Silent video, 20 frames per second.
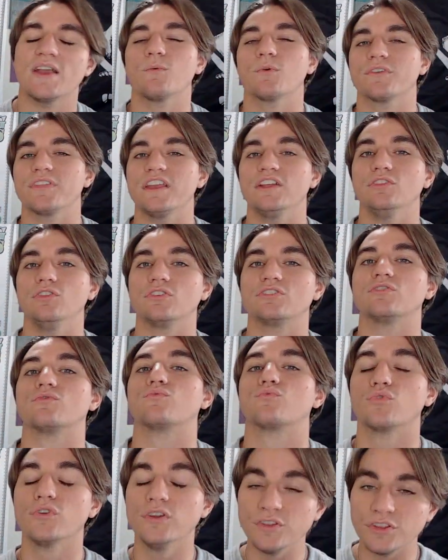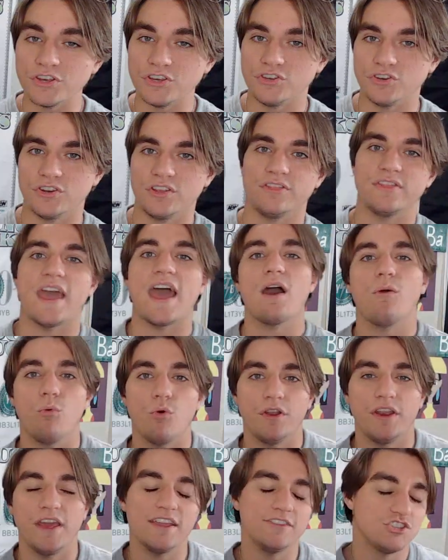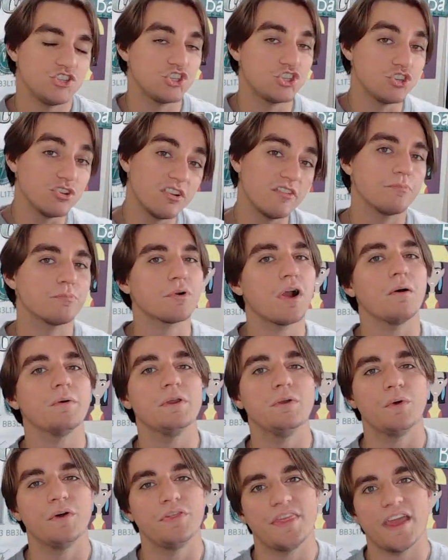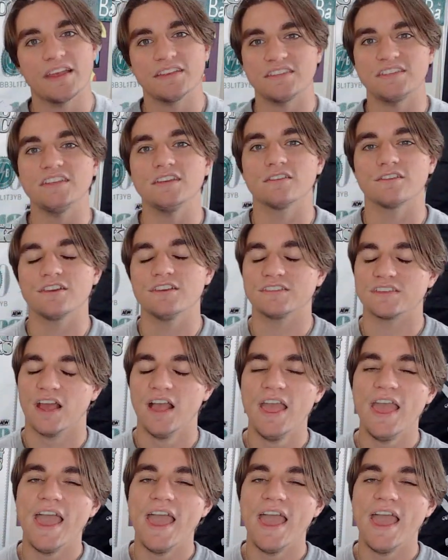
where they looked really good in that one and should have probably won that series,